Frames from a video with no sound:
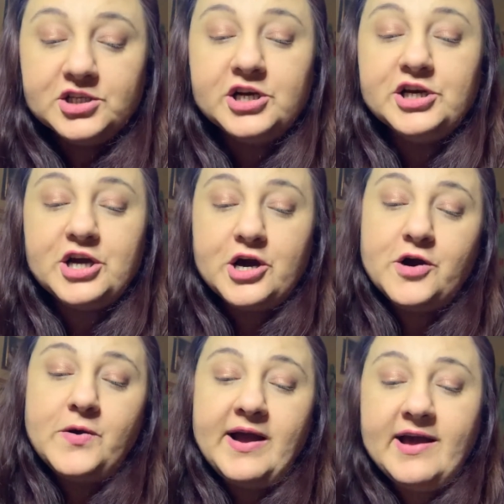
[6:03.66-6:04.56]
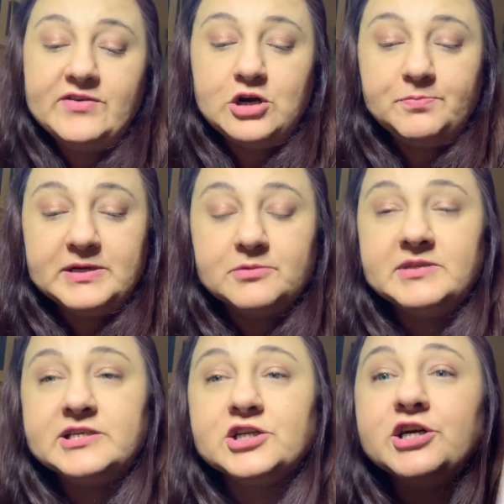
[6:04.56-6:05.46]
are going to go, I haven't opened them.
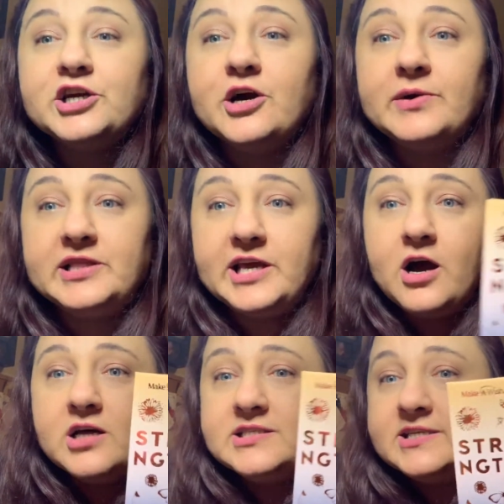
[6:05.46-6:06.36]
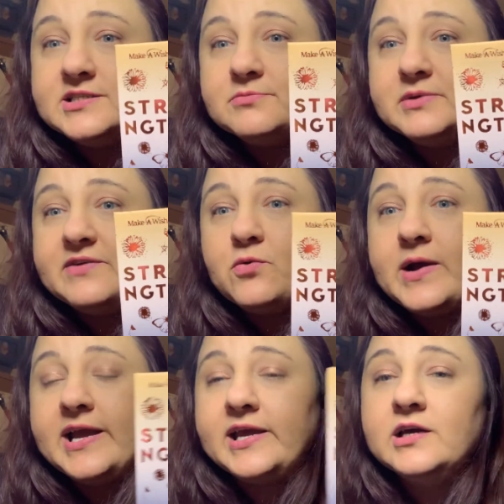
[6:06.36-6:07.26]
These are going to go in the autism
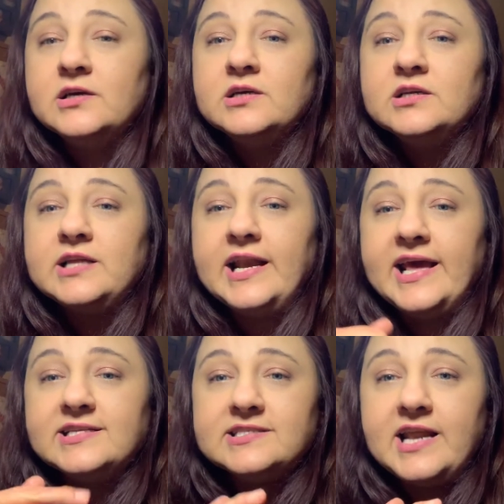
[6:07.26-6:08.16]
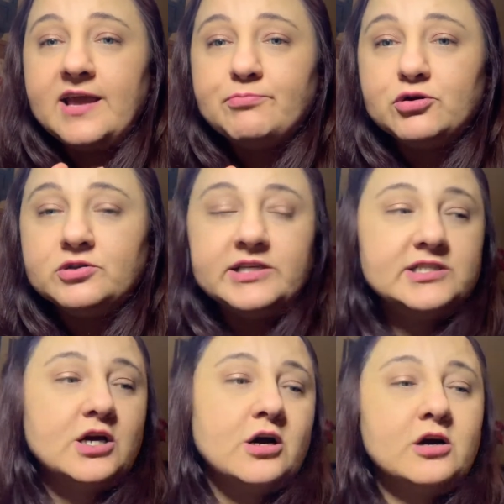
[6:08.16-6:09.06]
giveaway that ends in April. These
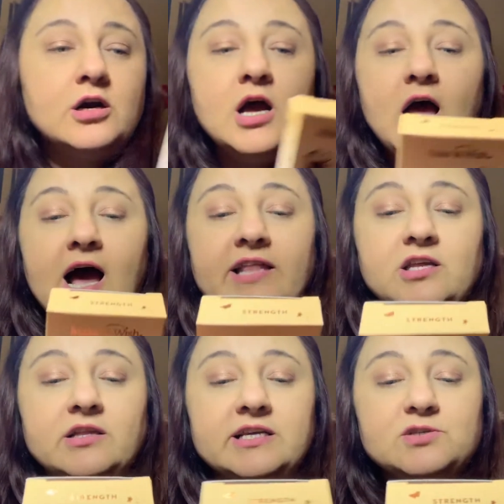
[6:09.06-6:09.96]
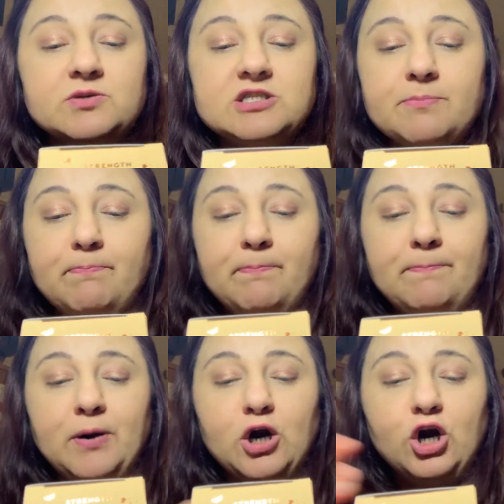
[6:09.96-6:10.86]
are, I thought this was the
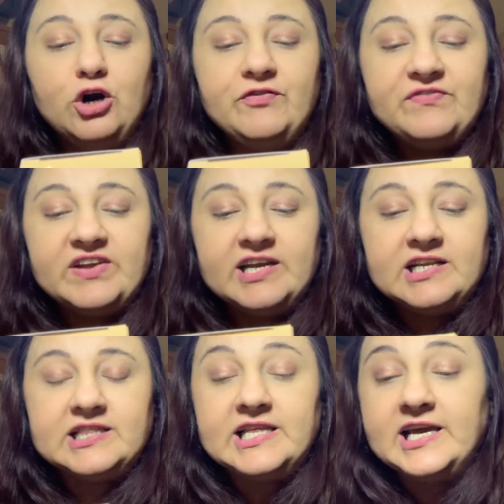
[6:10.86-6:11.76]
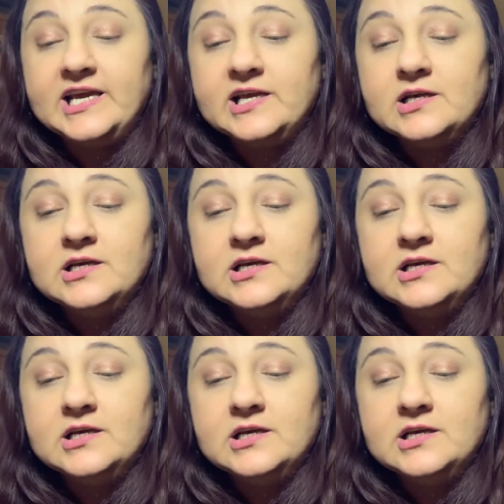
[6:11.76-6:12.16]
perfect thing